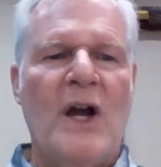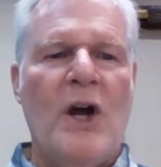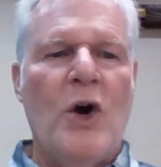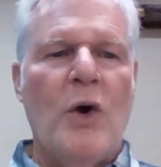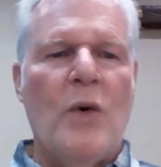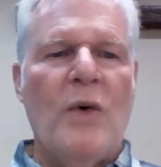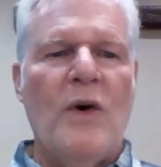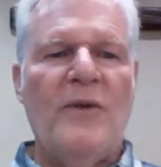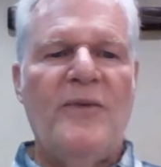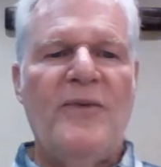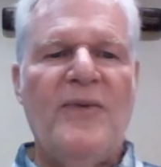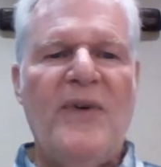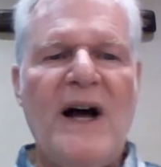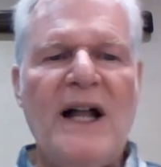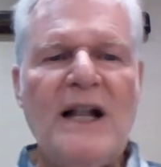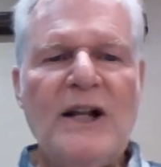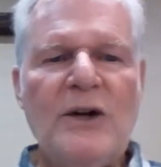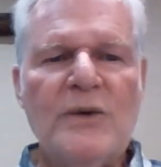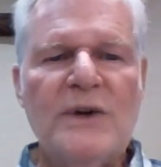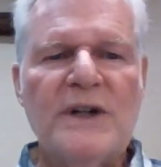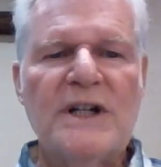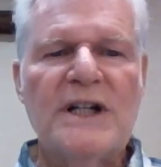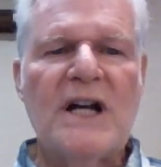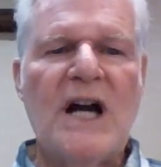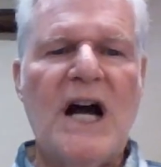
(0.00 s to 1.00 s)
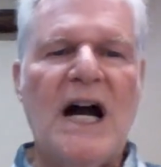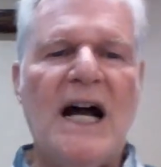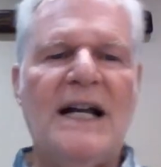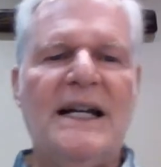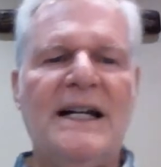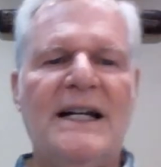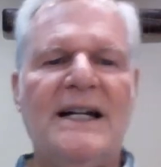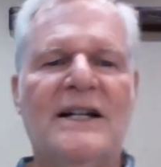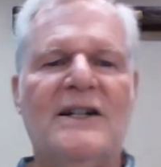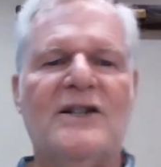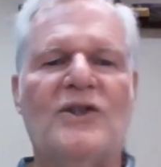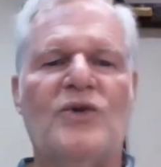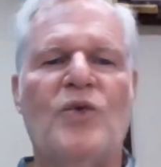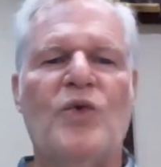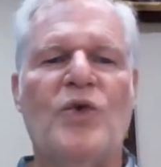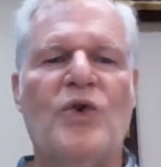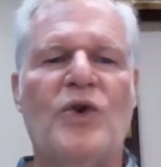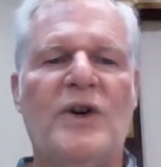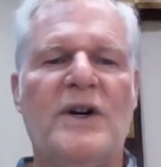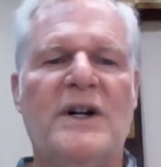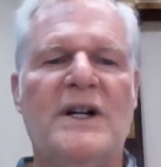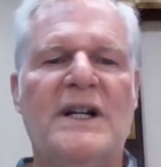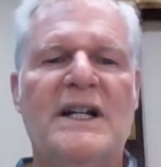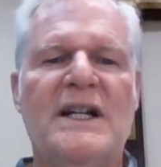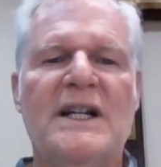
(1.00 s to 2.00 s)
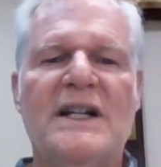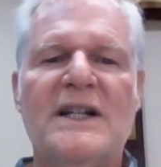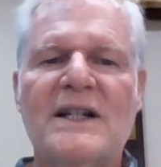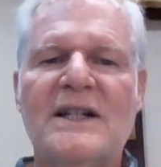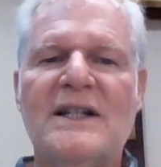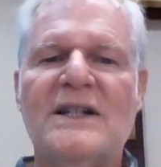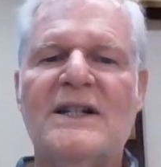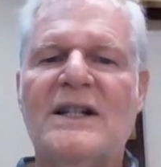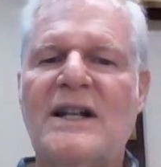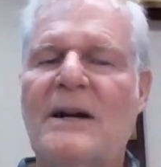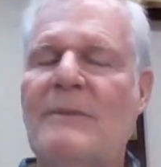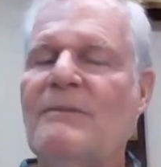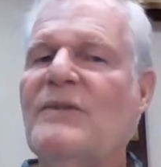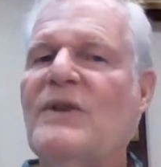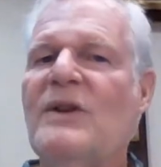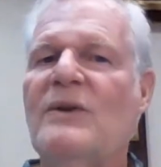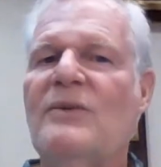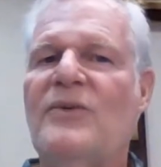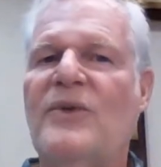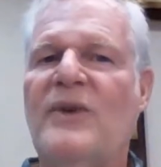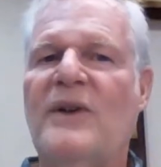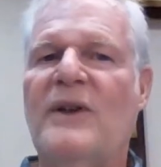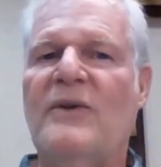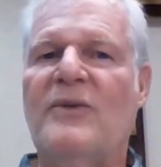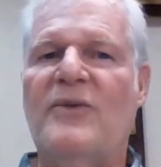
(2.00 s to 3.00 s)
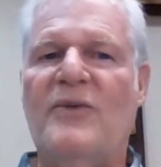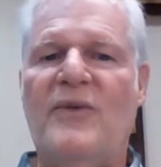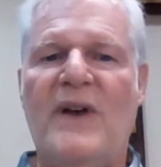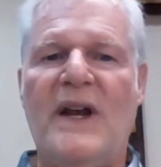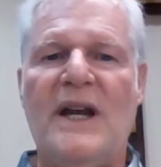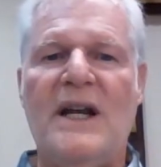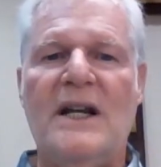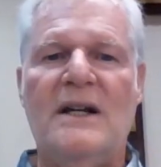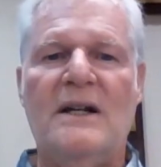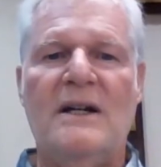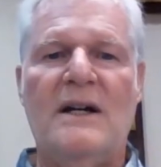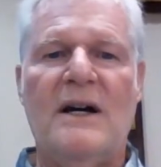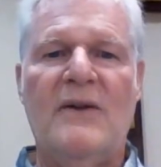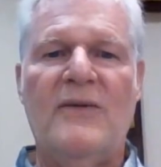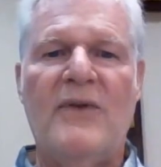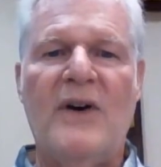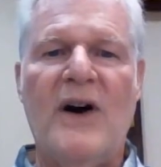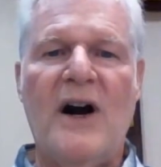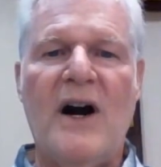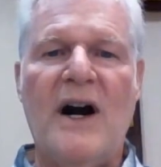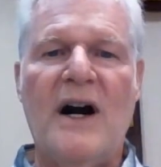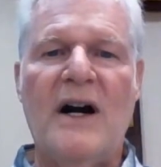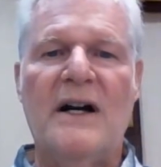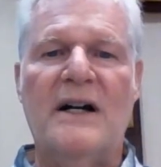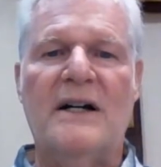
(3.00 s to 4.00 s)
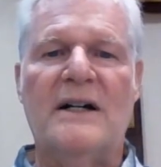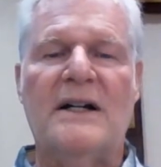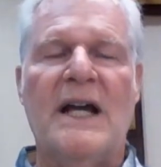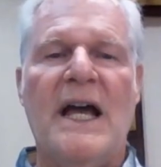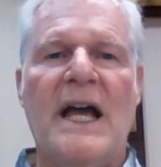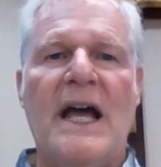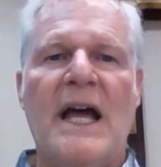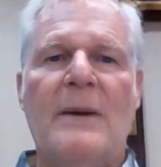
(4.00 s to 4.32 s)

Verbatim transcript: Well, following God and His Word isn't something for the faint of heart,